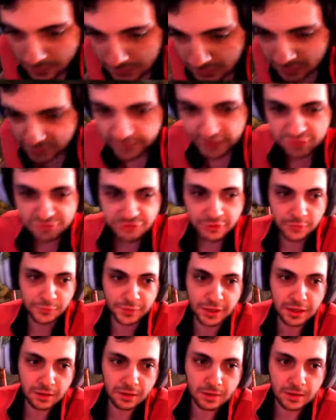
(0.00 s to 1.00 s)
That should have
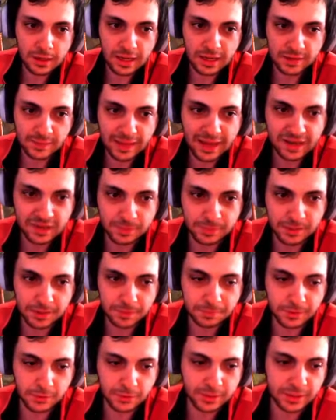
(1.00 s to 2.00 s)
hit. I lagged a bit,
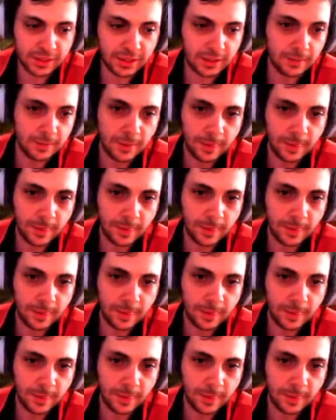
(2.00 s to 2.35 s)
but okay.